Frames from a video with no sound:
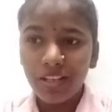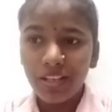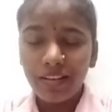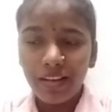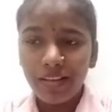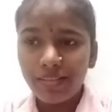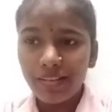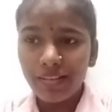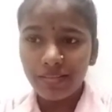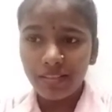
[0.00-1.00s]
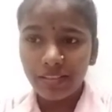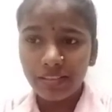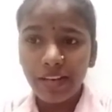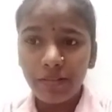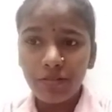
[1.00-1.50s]
Lastly is the
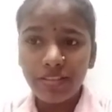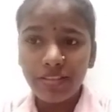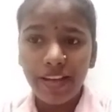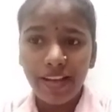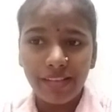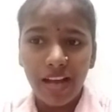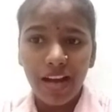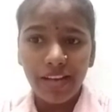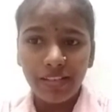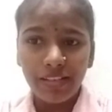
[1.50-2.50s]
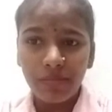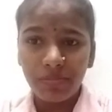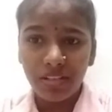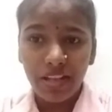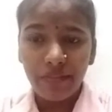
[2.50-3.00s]
technology has heightened up
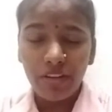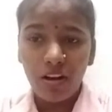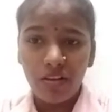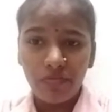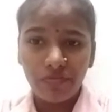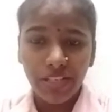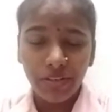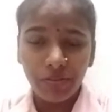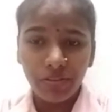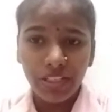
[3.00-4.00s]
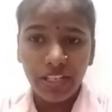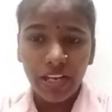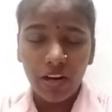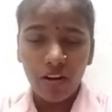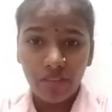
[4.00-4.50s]
the level of security
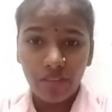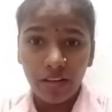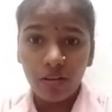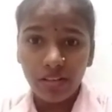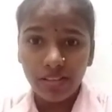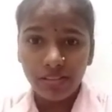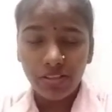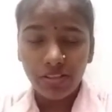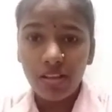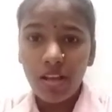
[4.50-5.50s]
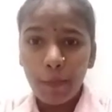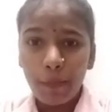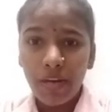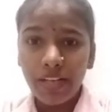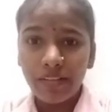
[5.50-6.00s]
of an organization
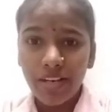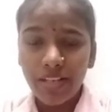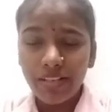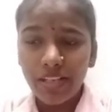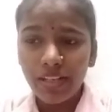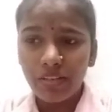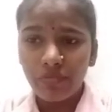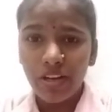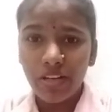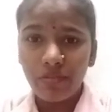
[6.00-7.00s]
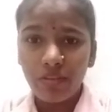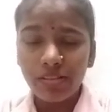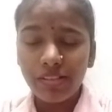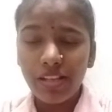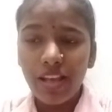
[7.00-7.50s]
by creating
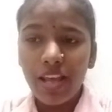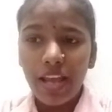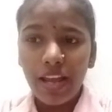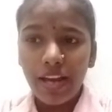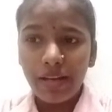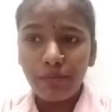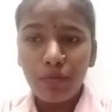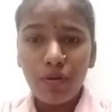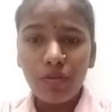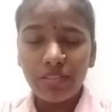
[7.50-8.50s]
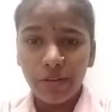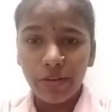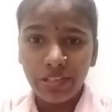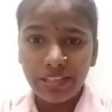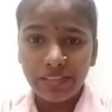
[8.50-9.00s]
firewalls and more
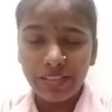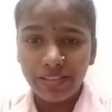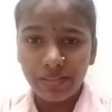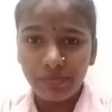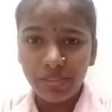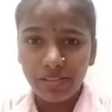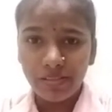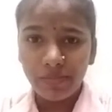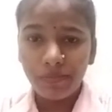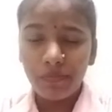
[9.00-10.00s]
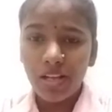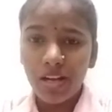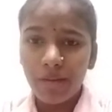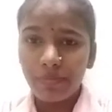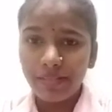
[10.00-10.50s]
security systems
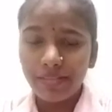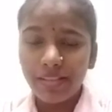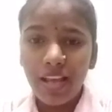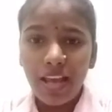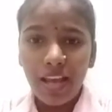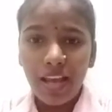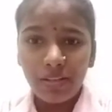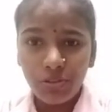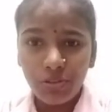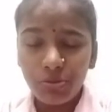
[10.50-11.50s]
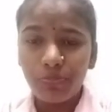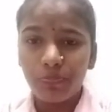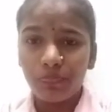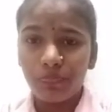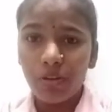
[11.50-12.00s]
updates to
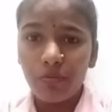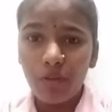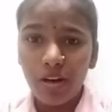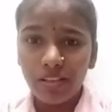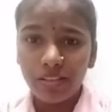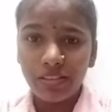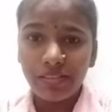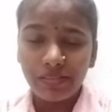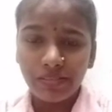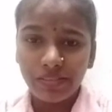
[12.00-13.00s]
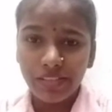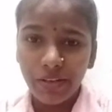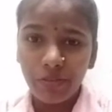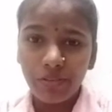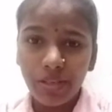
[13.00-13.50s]
avoid the
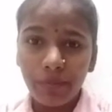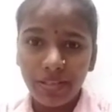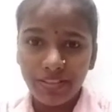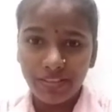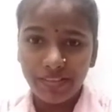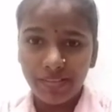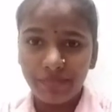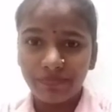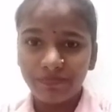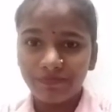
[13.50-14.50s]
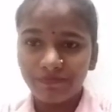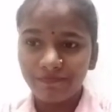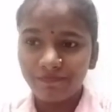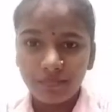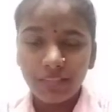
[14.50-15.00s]
security breaches.
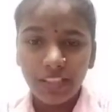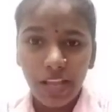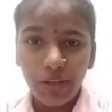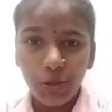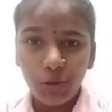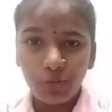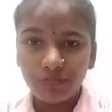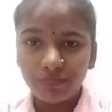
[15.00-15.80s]
Thank you.